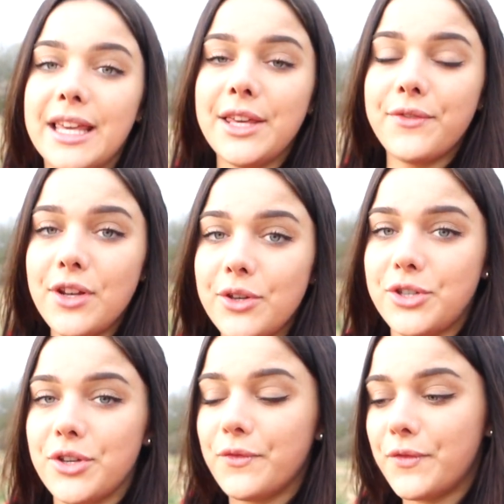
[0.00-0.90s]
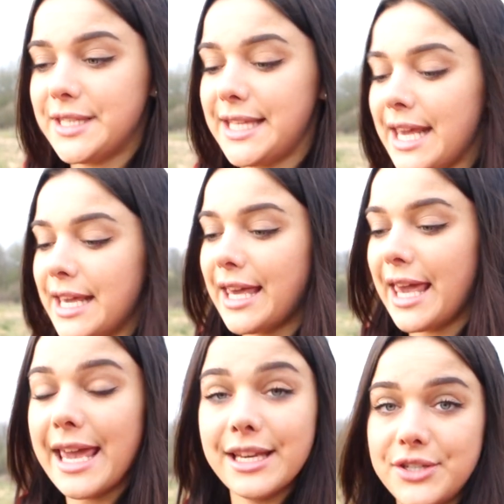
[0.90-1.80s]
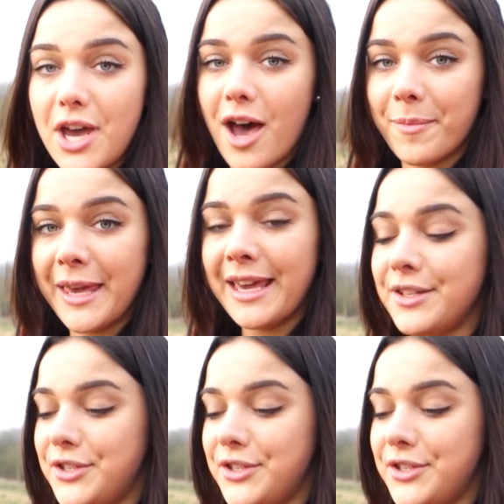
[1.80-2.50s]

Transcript: Evolution Physique in Derby